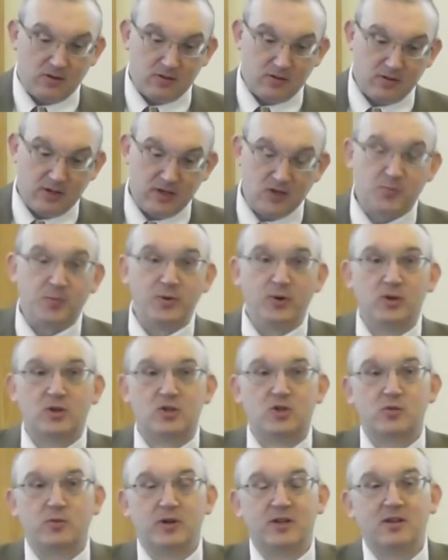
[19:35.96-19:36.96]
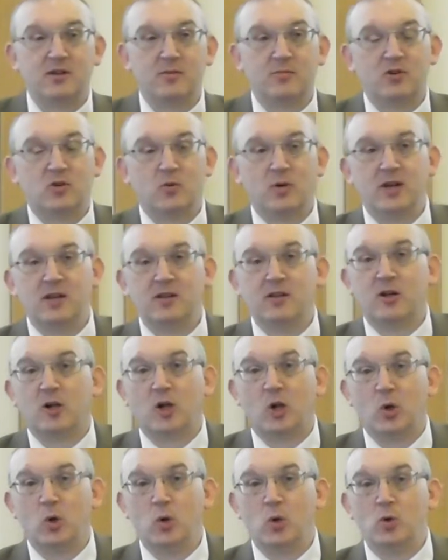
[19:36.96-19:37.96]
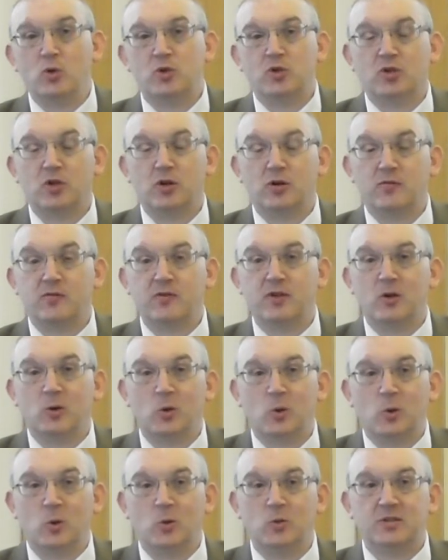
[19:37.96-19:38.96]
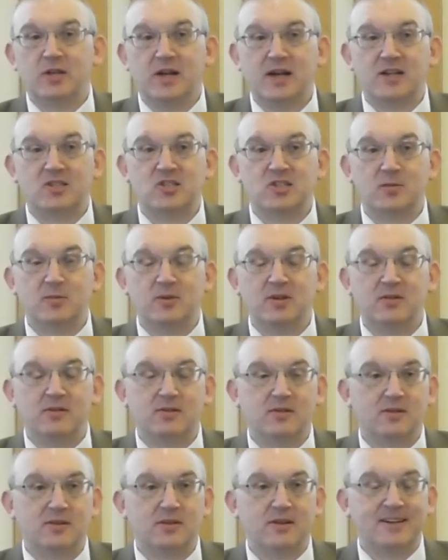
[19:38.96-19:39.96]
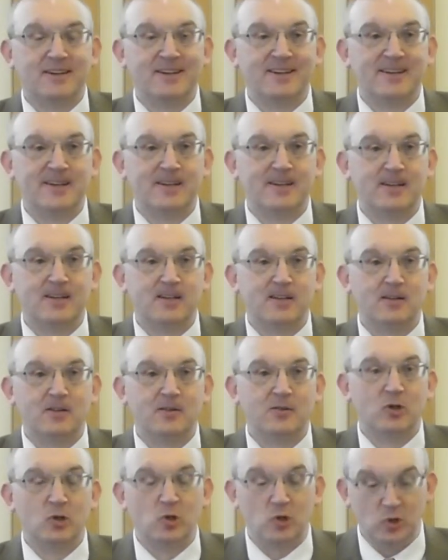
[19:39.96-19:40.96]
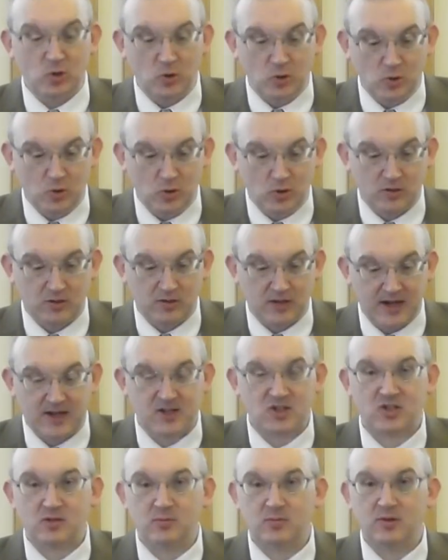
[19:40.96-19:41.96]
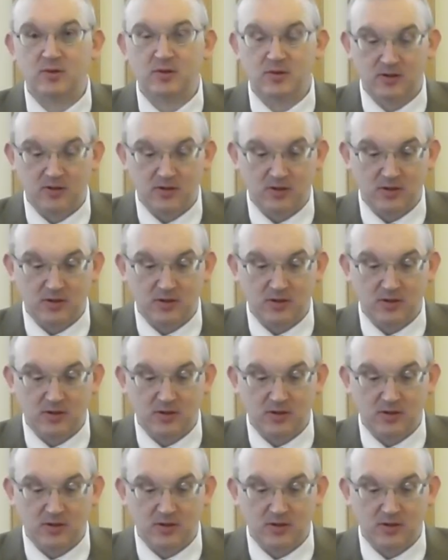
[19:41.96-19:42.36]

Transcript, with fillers: These books, written between the close of the Old Testament and the New Testament,